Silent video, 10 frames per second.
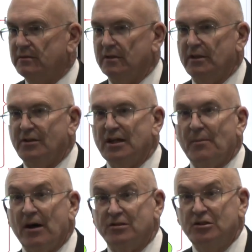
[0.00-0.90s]
and you think
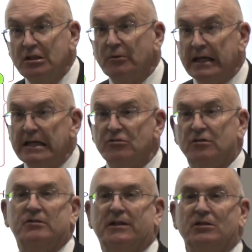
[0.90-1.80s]
about secret
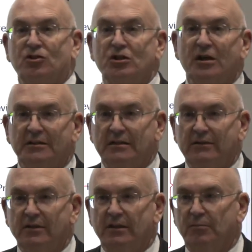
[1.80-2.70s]
agents like you see on
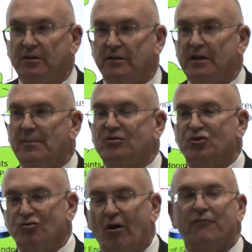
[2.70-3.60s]
TV, but then think about
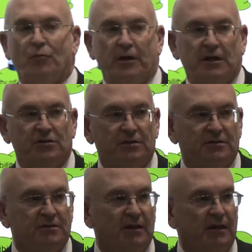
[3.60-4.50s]
software agents.